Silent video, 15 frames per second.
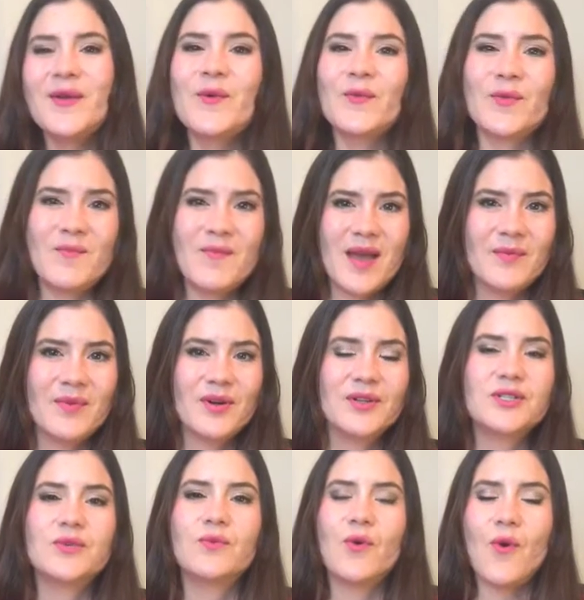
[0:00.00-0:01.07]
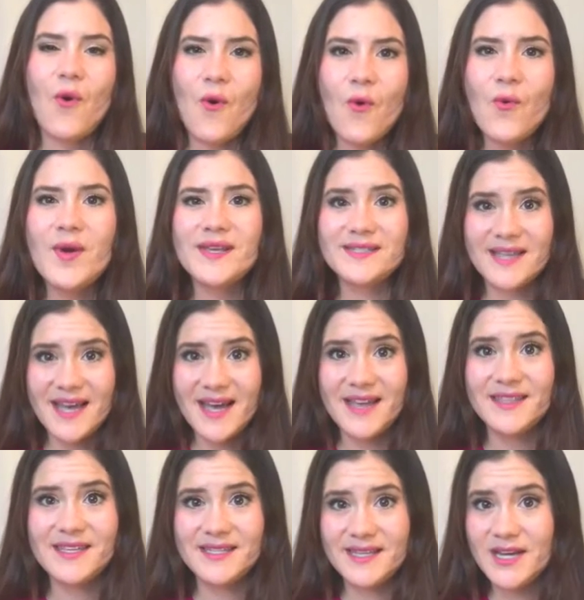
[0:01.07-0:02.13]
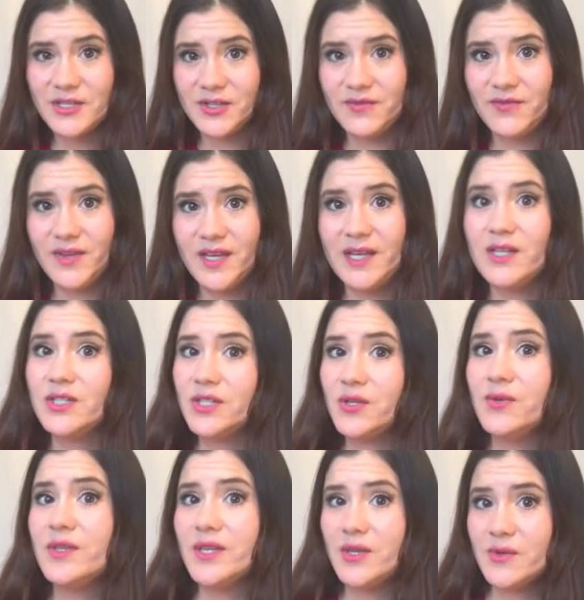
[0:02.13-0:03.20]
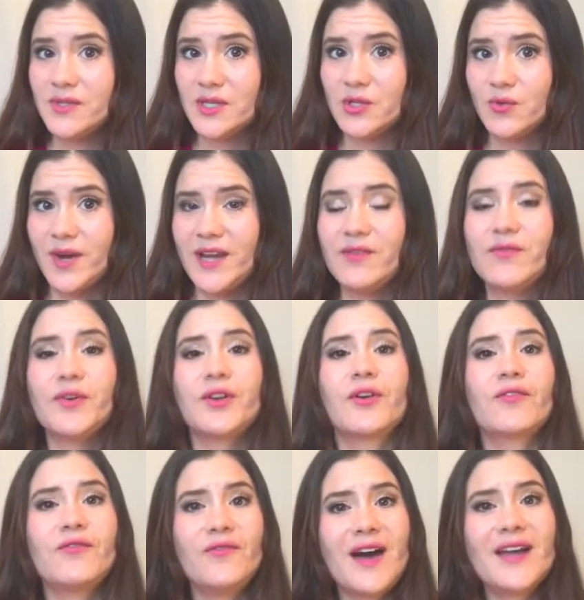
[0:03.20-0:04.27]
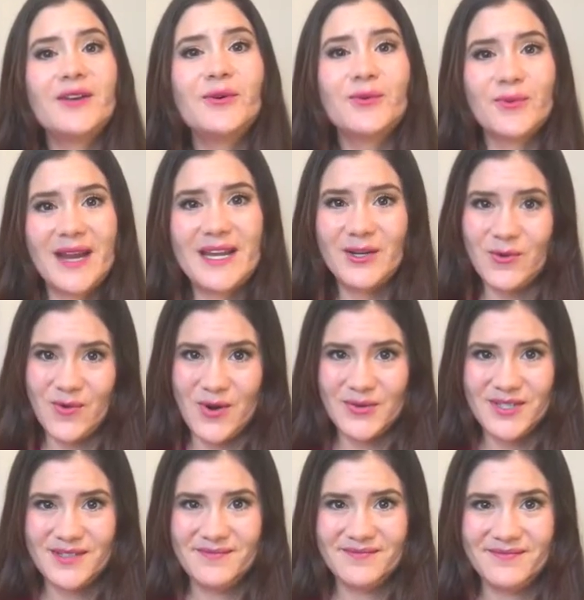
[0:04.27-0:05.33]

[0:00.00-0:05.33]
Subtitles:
Remember to always add the session fee to the usage rate for your final rate quote.